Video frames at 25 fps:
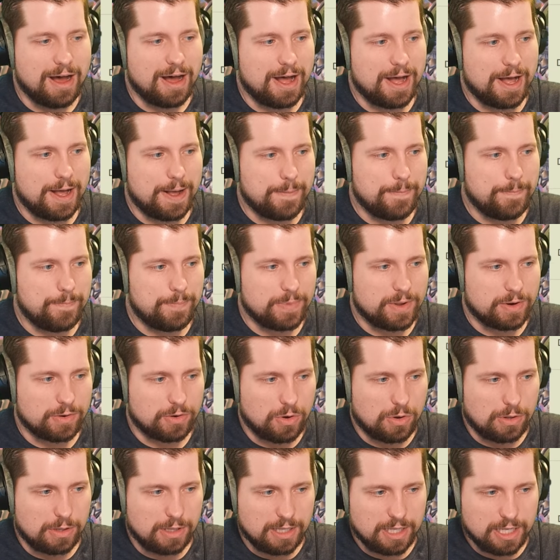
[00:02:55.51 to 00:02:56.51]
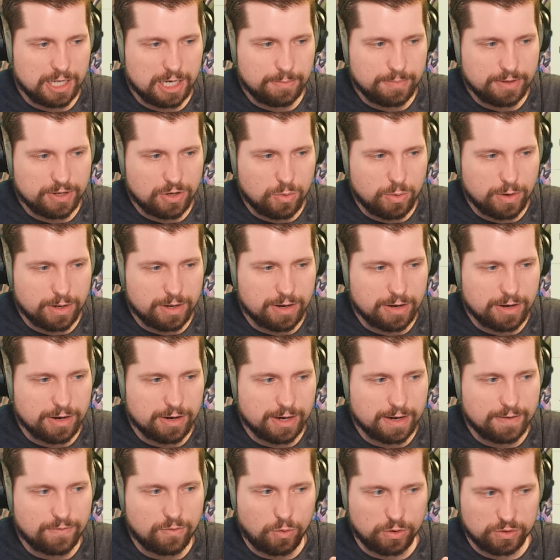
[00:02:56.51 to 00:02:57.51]
Here we'll go a little bit quicker
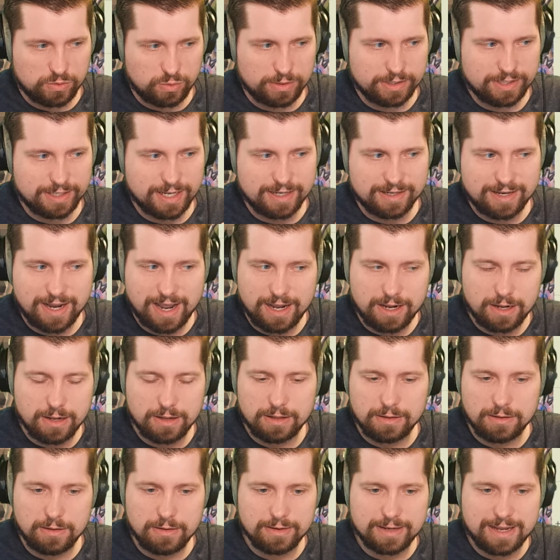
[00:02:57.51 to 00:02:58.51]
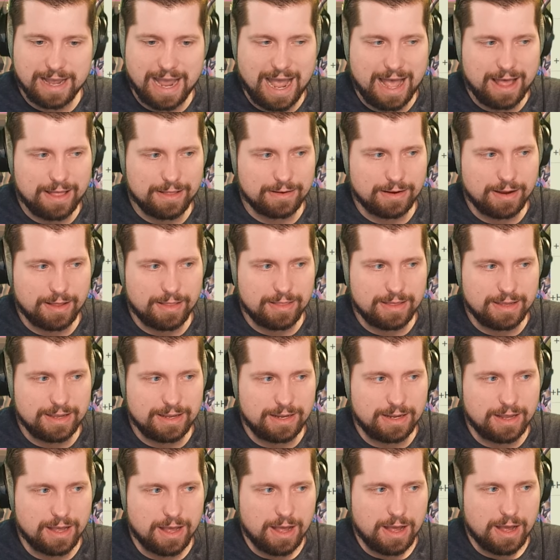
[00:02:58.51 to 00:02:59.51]
here. And of course, once again, take a look at
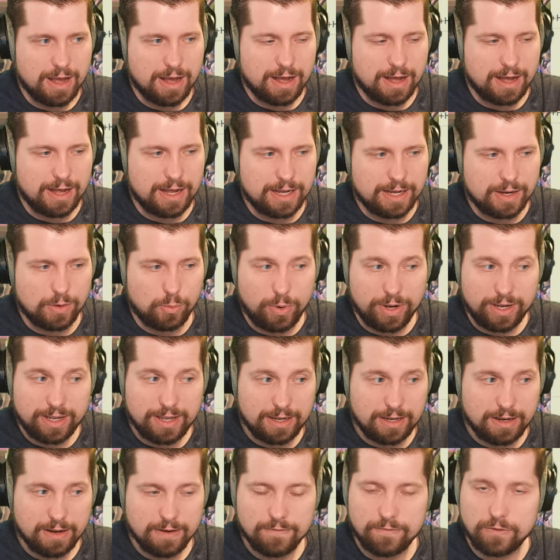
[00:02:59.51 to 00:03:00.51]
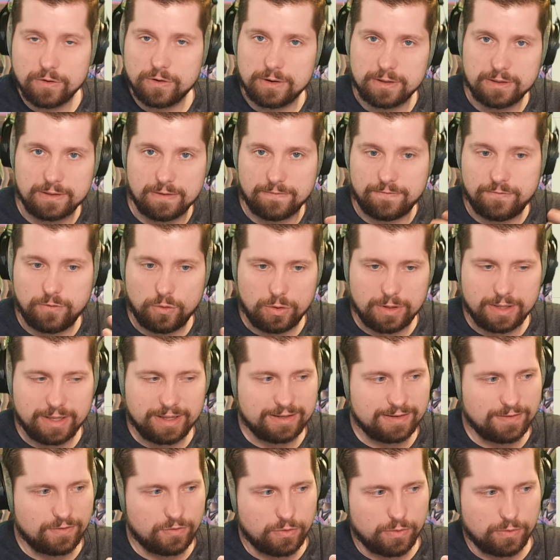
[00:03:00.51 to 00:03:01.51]
the wiki for the full
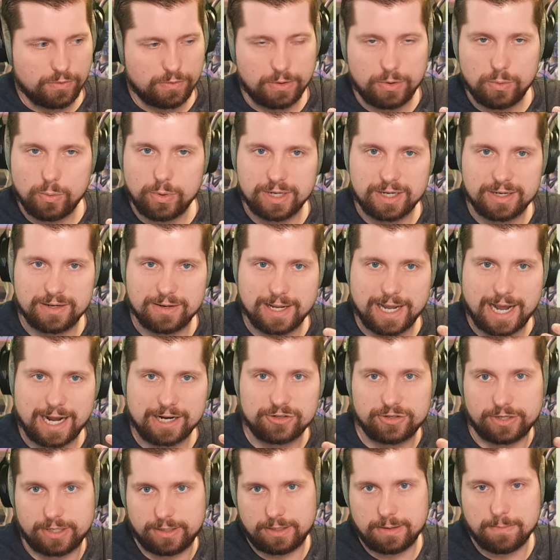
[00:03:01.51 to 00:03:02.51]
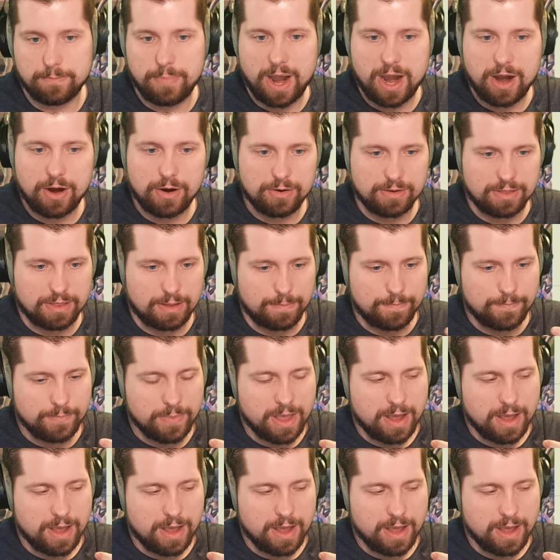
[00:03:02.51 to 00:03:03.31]
list if you want to actually compare them.